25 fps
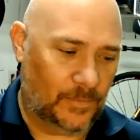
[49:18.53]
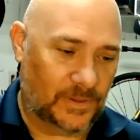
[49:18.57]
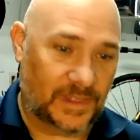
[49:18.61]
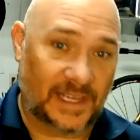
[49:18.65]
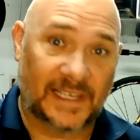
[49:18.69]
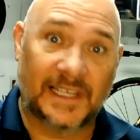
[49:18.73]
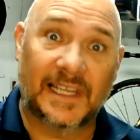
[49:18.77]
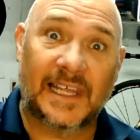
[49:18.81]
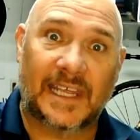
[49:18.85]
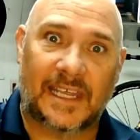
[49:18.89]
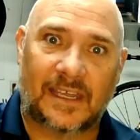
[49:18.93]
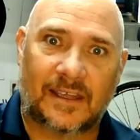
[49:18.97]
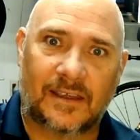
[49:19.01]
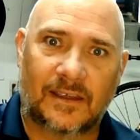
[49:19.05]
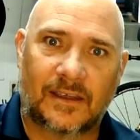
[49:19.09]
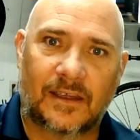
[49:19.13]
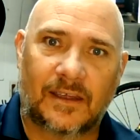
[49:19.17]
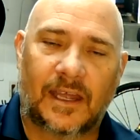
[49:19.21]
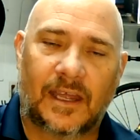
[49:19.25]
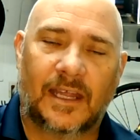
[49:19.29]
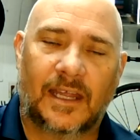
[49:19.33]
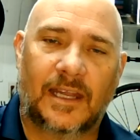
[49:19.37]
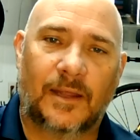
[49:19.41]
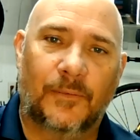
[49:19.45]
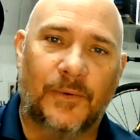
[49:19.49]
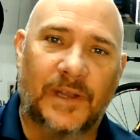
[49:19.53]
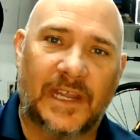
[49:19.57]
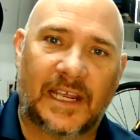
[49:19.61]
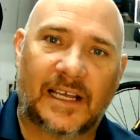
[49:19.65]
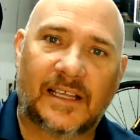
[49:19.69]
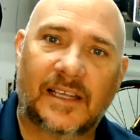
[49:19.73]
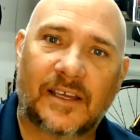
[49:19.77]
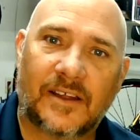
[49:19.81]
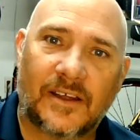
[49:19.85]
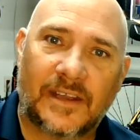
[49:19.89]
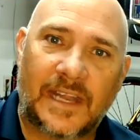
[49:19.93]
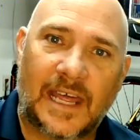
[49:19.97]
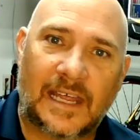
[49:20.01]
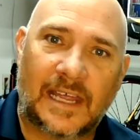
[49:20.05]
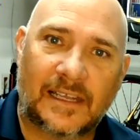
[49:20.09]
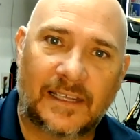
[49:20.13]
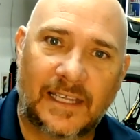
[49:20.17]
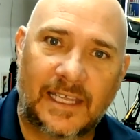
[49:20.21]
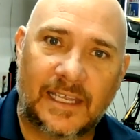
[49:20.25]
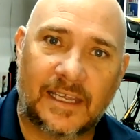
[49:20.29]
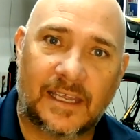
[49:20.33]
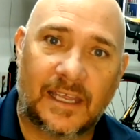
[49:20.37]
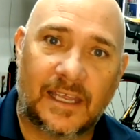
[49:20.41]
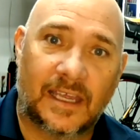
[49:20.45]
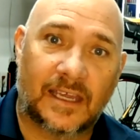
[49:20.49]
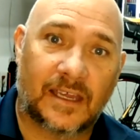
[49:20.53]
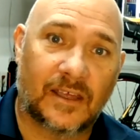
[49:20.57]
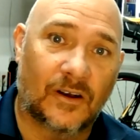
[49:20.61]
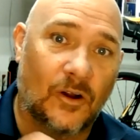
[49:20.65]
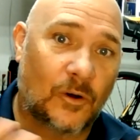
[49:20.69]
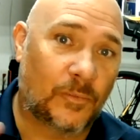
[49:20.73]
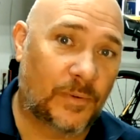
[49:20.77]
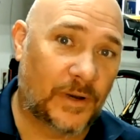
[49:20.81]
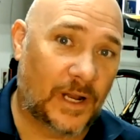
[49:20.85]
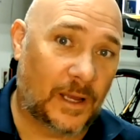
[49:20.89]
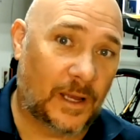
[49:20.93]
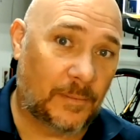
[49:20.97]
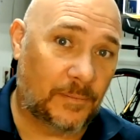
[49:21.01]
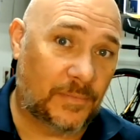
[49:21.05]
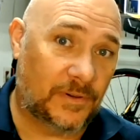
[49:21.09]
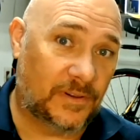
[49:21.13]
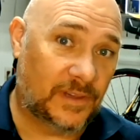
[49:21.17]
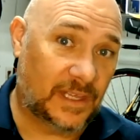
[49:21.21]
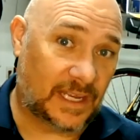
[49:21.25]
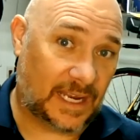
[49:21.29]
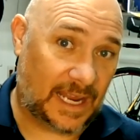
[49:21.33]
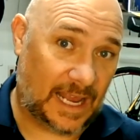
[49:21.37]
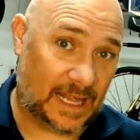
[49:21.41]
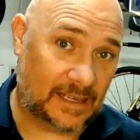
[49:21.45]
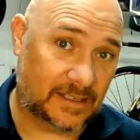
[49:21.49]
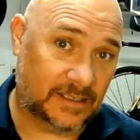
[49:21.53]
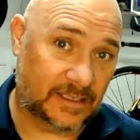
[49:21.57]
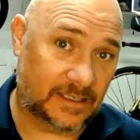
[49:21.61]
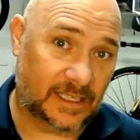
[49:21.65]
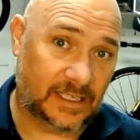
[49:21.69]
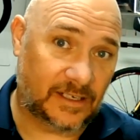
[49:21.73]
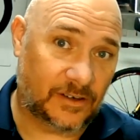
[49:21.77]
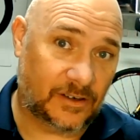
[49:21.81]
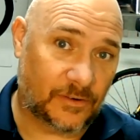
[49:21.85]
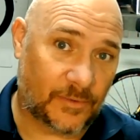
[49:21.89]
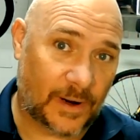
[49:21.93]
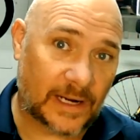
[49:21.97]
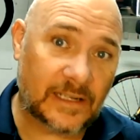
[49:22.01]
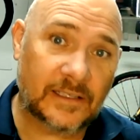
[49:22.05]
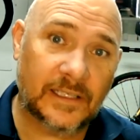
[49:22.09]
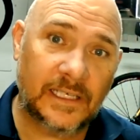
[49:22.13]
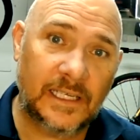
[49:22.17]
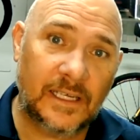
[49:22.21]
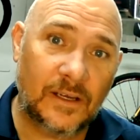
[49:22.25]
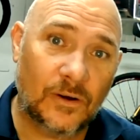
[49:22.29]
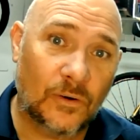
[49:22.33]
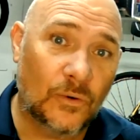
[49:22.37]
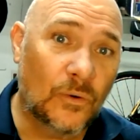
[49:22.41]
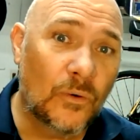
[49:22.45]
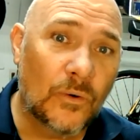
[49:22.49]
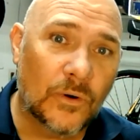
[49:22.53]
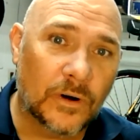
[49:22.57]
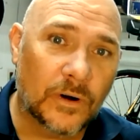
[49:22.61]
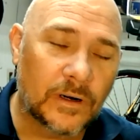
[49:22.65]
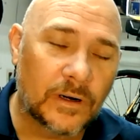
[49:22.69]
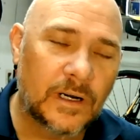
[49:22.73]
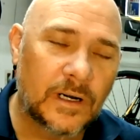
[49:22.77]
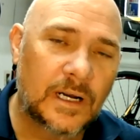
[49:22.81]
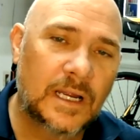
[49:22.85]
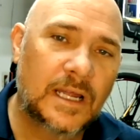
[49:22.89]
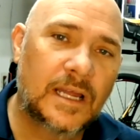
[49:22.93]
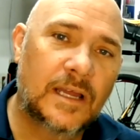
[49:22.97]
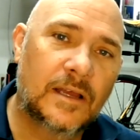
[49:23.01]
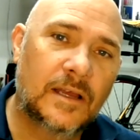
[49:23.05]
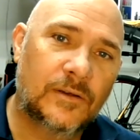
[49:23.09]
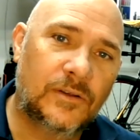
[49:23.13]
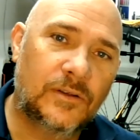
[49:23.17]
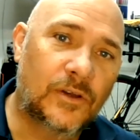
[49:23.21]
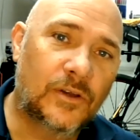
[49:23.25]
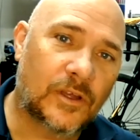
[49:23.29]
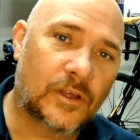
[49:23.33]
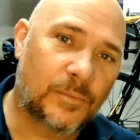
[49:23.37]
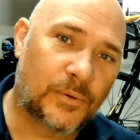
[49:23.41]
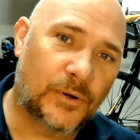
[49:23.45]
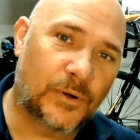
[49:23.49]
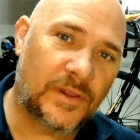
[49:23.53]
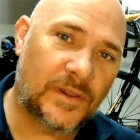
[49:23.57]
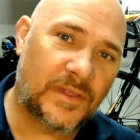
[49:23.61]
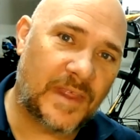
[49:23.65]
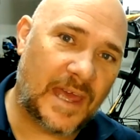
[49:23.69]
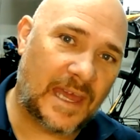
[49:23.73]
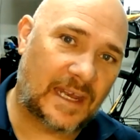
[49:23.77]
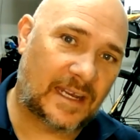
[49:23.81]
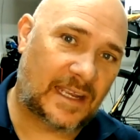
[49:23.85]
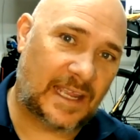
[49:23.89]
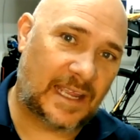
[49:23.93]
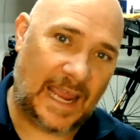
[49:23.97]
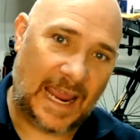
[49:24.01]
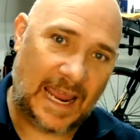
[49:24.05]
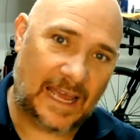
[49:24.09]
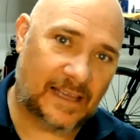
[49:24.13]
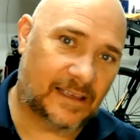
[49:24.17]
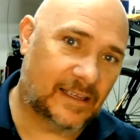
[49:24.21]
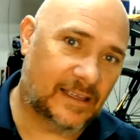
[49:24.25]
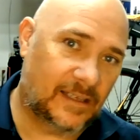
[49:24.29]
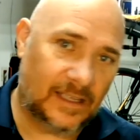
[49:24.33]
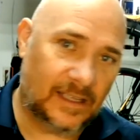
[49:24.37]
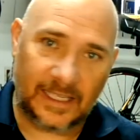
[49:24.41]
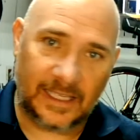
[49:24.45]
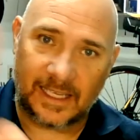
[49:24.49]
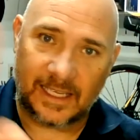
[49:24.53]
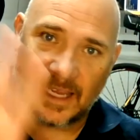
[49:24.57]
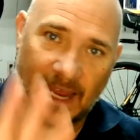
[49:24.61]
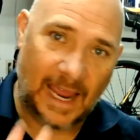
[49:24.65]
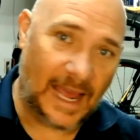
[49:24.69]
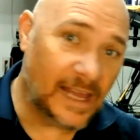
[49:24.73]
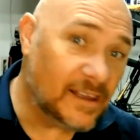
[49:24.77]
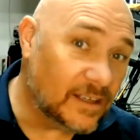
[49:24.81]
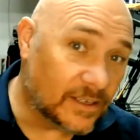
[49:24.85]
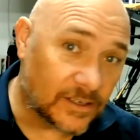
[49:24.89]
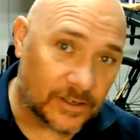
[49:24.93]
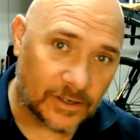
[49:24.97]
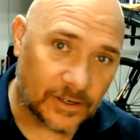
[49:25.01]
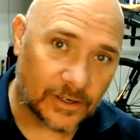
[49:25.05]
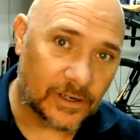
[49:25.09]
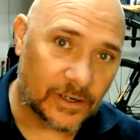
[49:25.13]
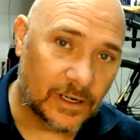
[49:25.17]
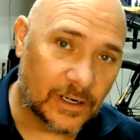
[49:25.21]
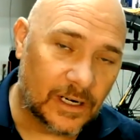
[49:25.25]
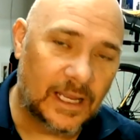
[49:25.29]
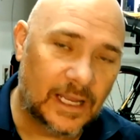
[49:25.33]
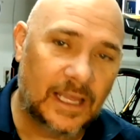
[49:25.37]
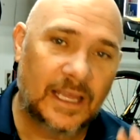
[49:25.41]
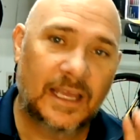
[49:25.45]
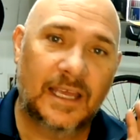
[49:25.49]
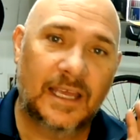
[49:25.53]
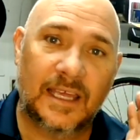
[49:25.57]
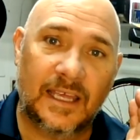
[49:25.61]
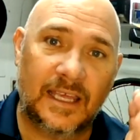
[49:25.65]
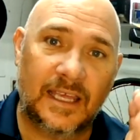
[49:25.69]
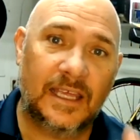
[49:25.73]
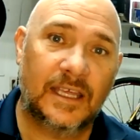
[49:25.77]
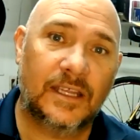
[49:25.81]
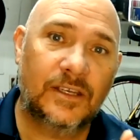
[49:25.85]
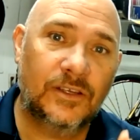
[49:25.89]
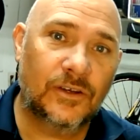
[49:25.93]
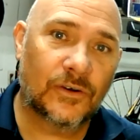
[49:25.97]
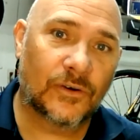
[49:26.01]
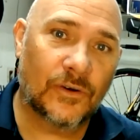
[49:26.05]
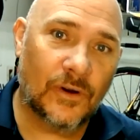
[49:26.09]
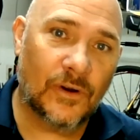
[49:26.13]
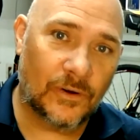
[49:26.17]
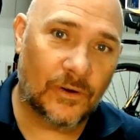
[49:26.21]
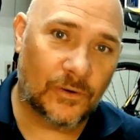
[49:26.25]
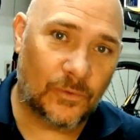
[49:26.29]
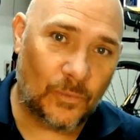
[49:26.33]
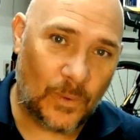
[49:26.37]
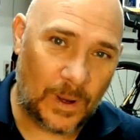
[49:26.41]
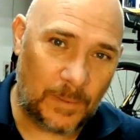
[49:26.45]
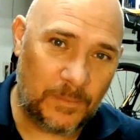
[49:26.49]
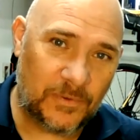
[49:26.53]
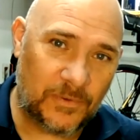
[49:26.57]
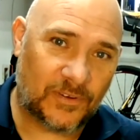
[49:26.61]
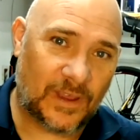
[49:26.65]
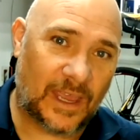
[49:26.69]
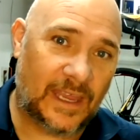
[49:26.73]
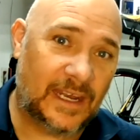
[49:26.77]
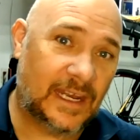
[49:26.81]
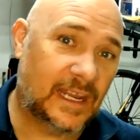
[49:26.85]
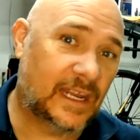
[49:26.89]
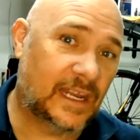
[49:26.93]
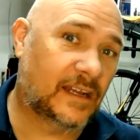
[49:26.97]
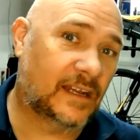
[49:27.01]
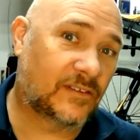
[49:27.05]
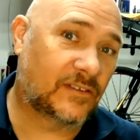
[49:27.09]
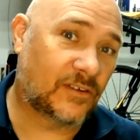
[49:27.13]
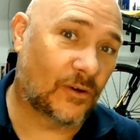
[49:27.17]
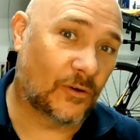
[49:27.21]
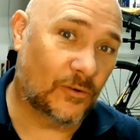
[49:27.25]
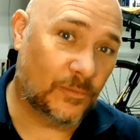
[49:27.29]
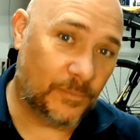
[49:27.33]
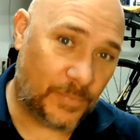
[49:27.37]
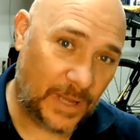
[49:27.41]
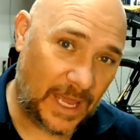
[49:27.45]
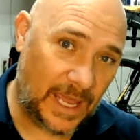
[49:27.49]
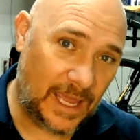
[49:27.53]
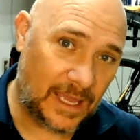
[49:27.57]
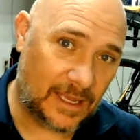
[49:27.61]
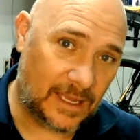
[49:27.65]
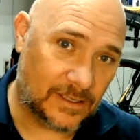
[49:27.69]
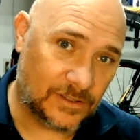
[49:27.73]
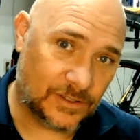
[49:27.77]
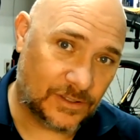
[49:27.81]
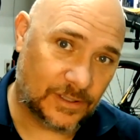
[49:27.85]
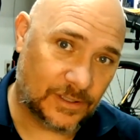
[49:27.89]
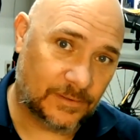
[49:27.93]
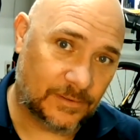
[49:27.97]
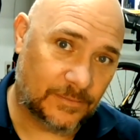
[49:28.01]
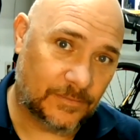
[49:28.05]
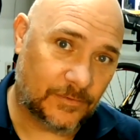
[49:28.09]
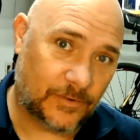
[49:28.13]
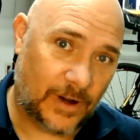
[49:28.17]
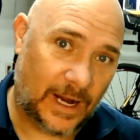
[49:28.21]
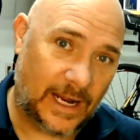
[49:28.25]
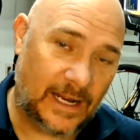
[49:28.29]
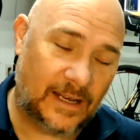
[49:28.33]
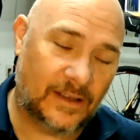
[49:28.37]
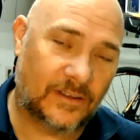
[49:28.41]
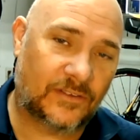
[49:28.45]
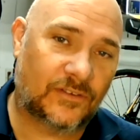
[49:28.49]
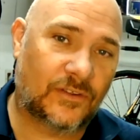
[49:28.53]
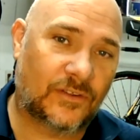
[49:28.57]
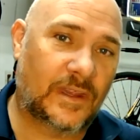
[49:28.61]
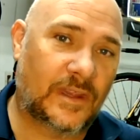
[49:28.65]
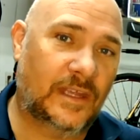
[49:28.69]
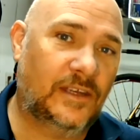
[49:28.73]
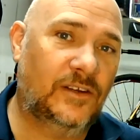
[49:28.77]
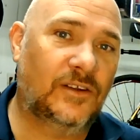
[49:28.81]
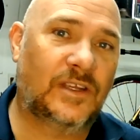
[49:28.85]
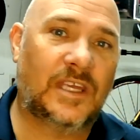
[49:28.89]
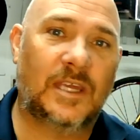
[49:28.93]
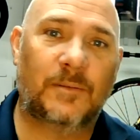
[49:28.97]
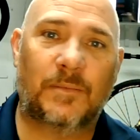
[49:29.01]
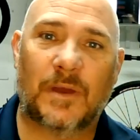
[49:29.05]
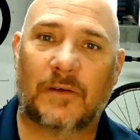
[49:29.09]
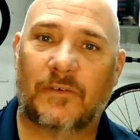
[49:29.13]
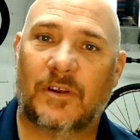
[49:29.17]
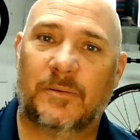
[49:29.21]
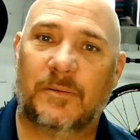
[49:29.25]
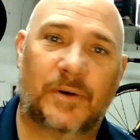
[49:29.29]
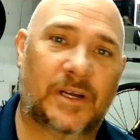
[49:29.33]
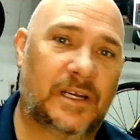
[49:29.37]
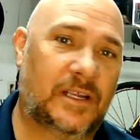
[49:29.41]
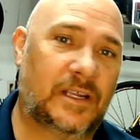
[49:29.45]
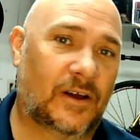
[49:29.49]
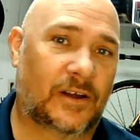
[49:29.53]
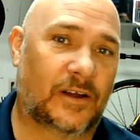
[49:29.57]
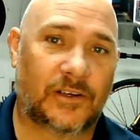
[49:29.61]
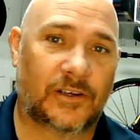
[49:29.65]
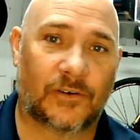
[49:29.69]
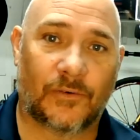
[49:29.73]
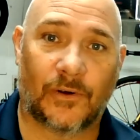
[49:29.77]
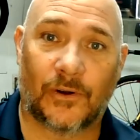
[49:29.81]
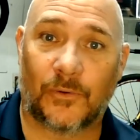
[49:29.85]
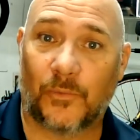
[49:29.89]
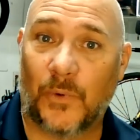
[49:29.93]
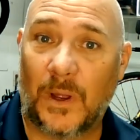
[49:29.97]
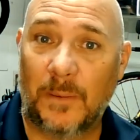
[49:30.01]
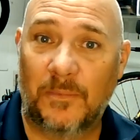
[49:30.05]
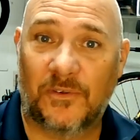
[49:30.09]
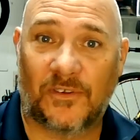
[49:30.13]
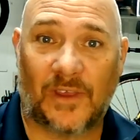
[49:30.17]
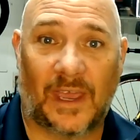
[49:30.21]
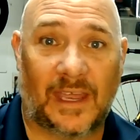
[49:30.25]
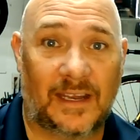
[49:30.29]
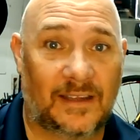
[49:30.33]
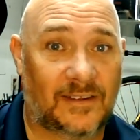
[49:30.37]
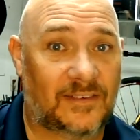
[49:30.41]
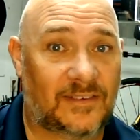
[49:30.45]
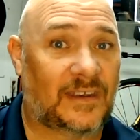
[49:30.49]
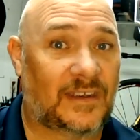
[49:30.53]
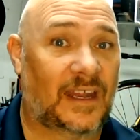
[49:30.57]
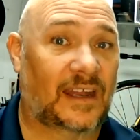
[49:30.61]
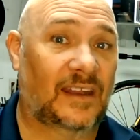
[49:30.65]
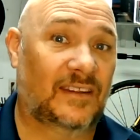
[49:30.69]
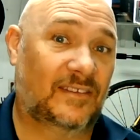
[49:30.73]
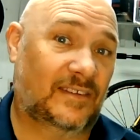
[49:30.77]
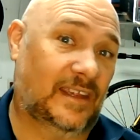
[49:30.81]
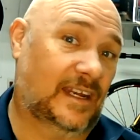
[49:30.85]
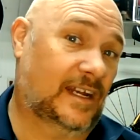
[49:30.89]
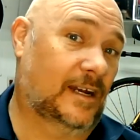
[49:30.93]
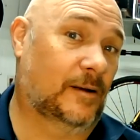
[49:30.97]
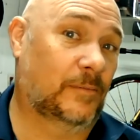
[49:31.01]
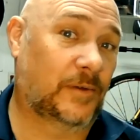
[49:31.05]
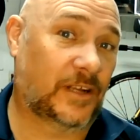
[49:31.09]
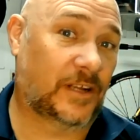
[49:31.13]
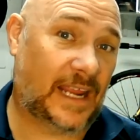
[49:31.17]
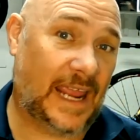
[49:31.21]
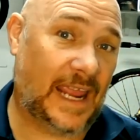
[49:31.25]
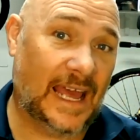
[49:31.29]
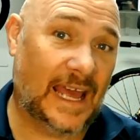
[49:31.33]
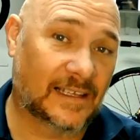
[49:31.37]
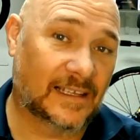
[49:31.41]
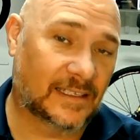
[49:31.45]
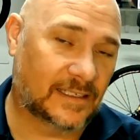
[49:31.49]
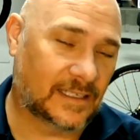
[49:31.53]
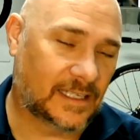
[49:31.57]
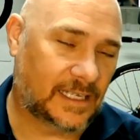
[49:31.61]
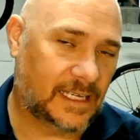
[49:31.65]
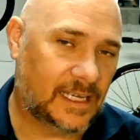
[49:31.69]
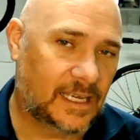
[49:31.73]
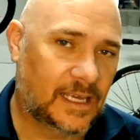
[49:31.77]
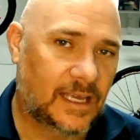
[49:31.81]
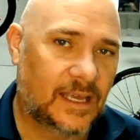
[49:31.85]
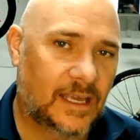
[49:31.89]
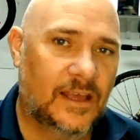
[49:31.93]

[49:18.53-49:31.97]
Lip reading: With a link. And then when they click on that link, it could open up the Calendly directly, or you could put that Calendly calendar in your own website in its own page, right? So then you keep everybody on your own website instead of saying I'm to Calendly.